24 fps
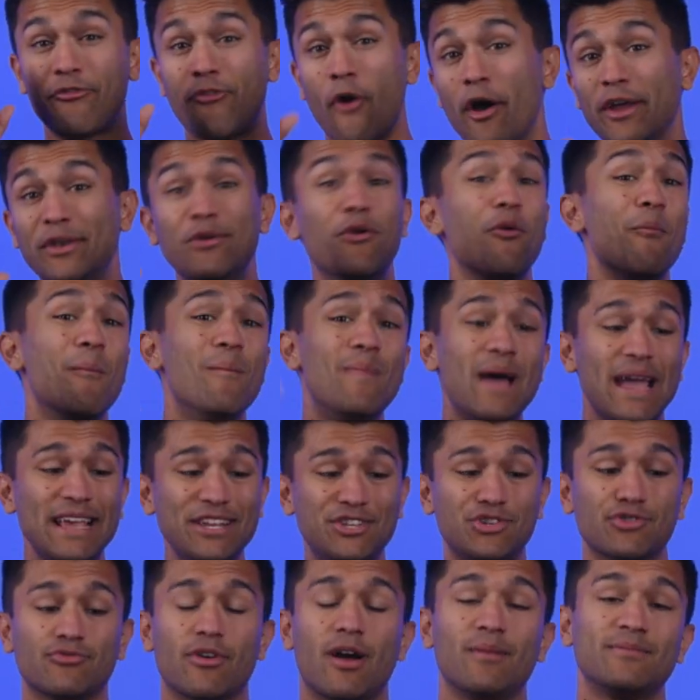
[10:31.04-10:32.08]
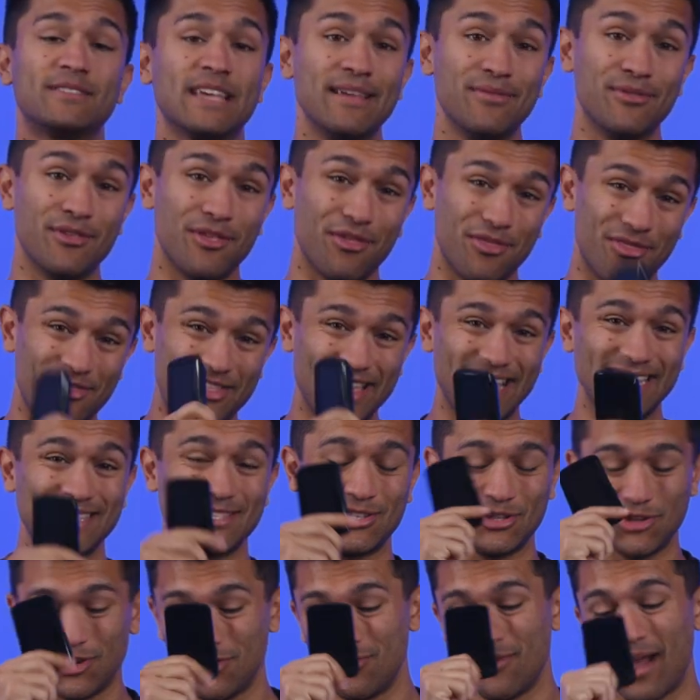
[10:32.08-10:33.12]
final major update that
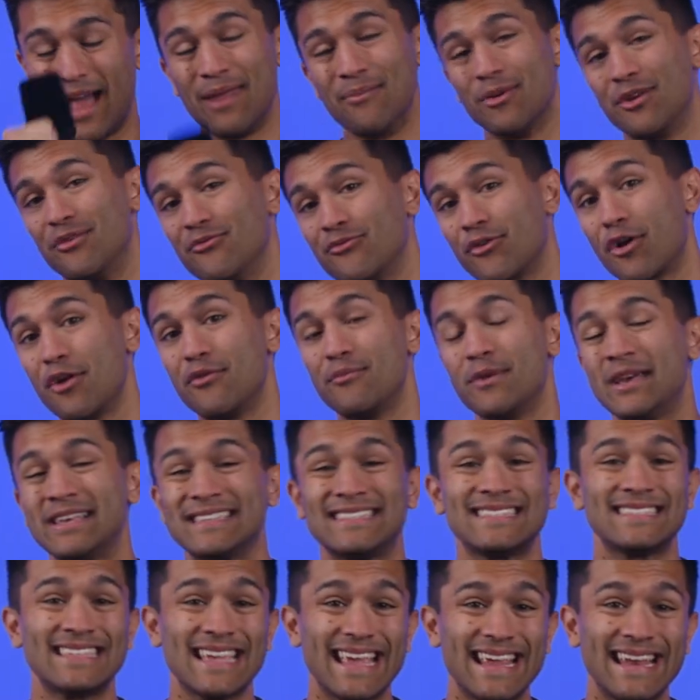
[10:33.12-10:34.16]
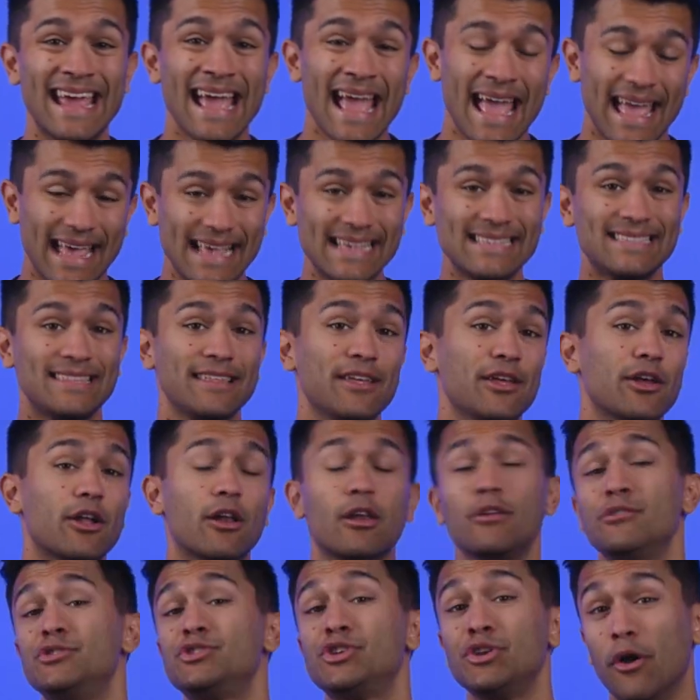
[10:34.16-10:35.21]
this new Elemnt Roam has seen is the
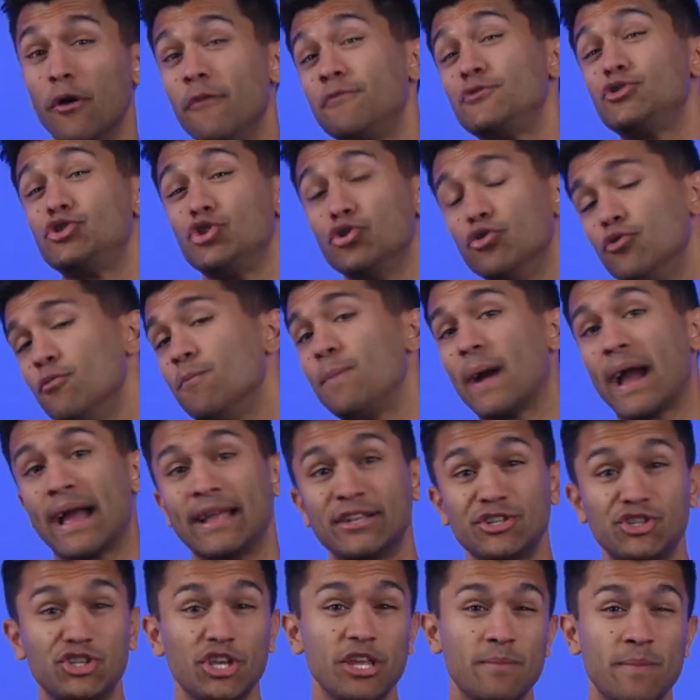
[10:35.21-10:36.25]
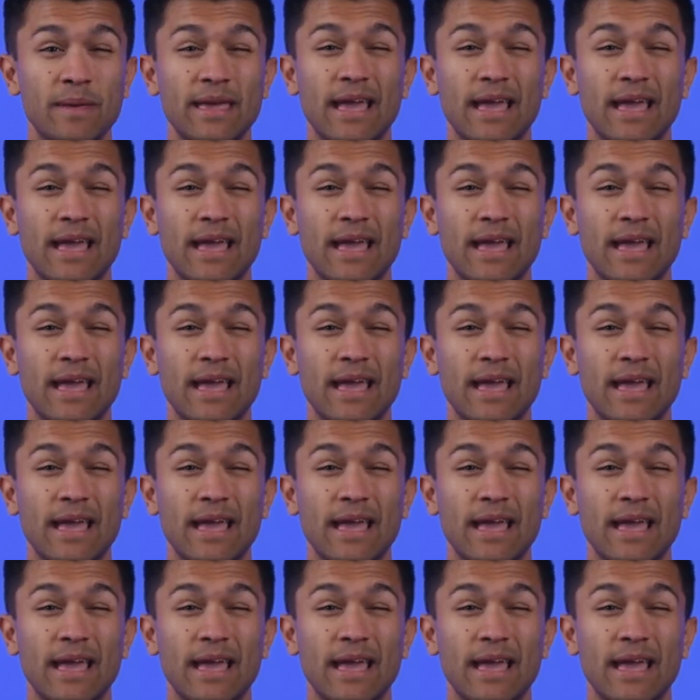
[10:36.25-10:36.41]
inclusion of dual band G